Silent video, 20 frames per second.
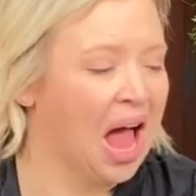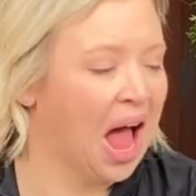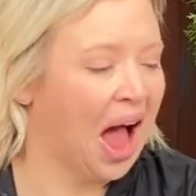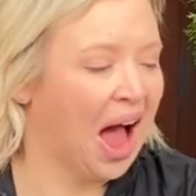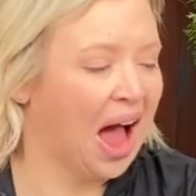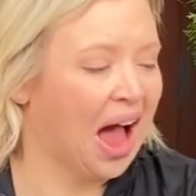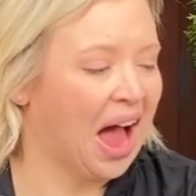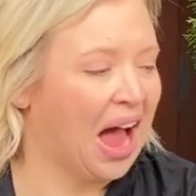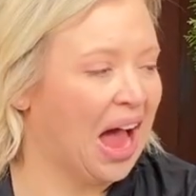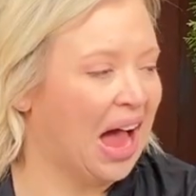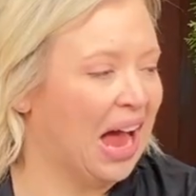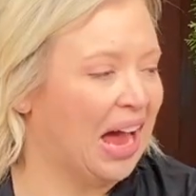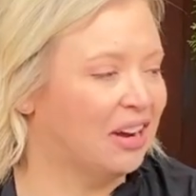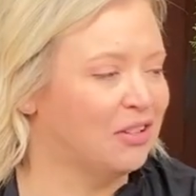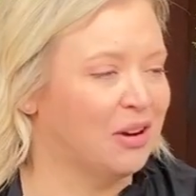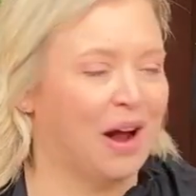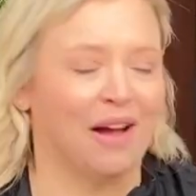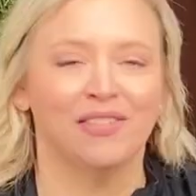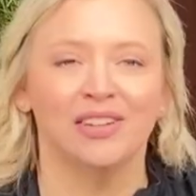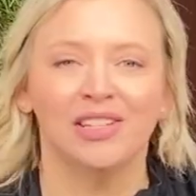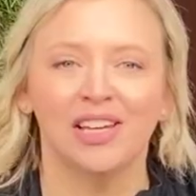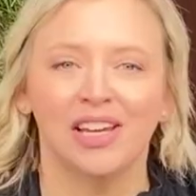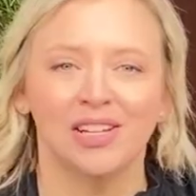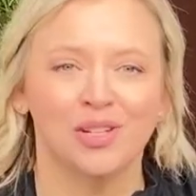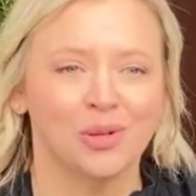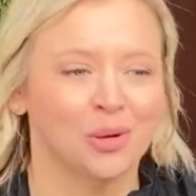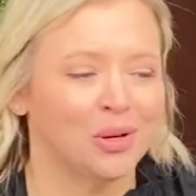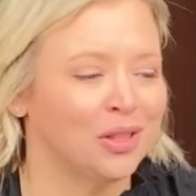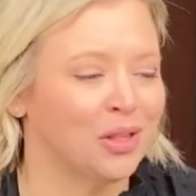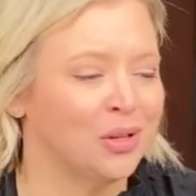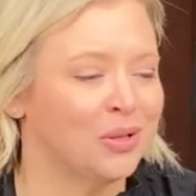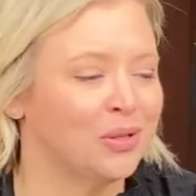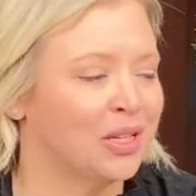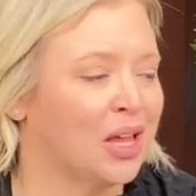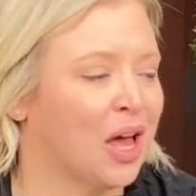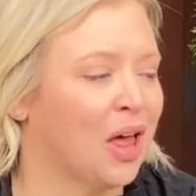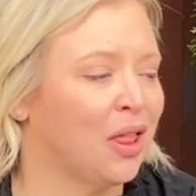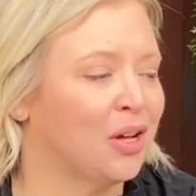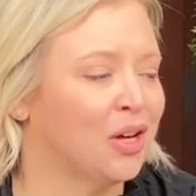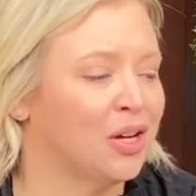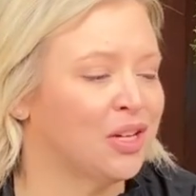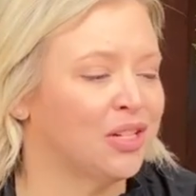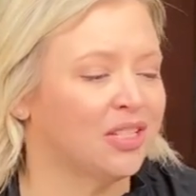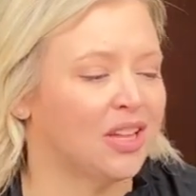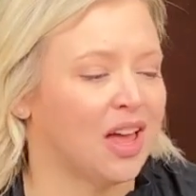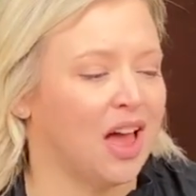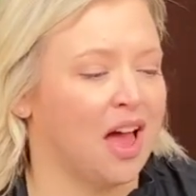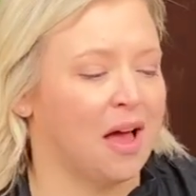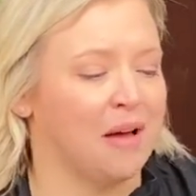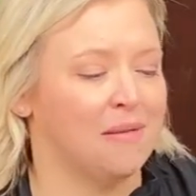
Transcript: I gravitate toward those colors.